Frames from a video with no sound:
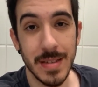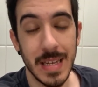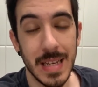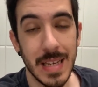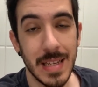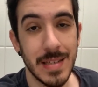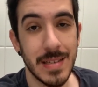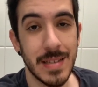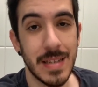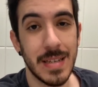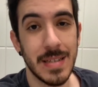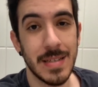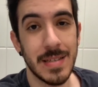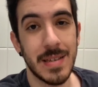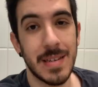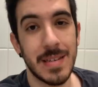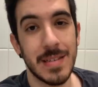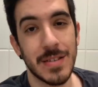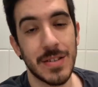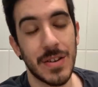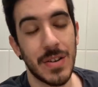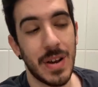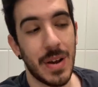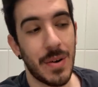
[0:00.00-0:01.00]
It says that
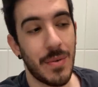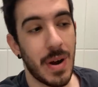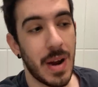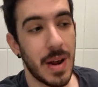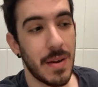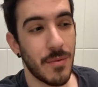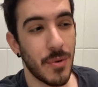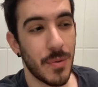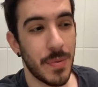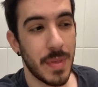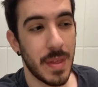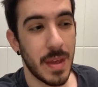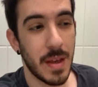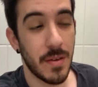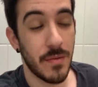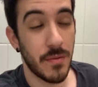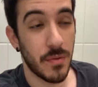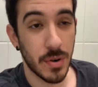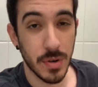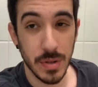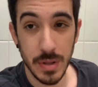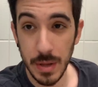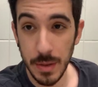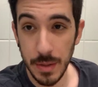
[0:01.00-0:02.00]
it's gonna arrive on the
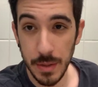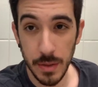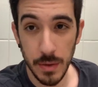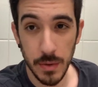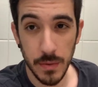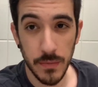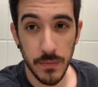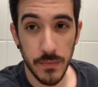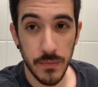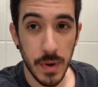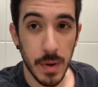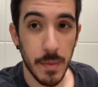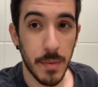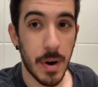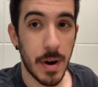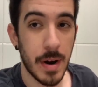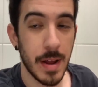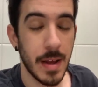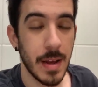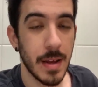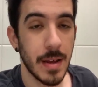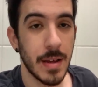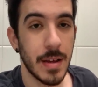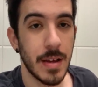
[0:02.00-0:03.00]
14th of
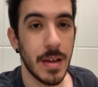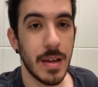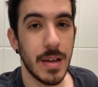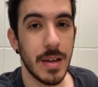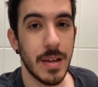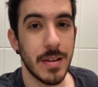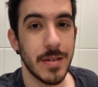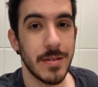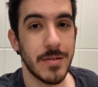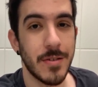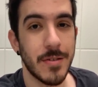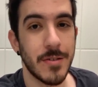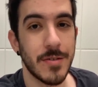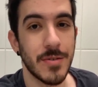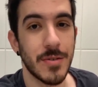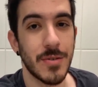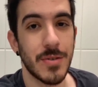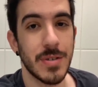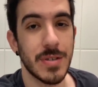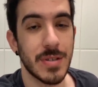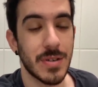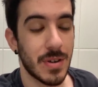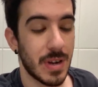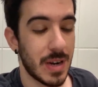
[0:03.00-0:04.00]
February, so
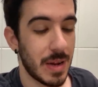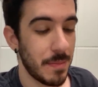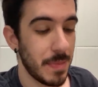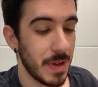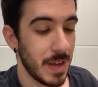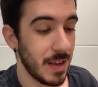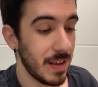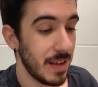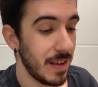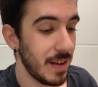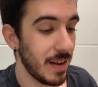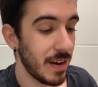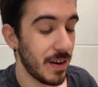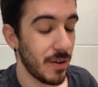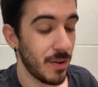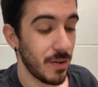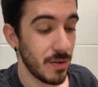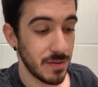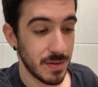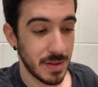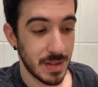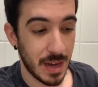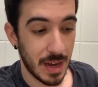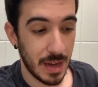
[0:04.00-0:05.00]
it's gonna be here
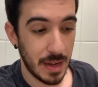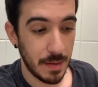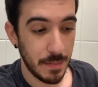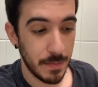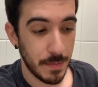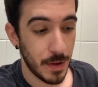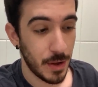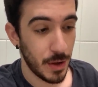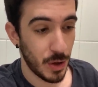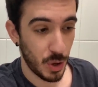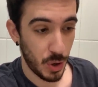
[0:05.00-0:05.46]
on time.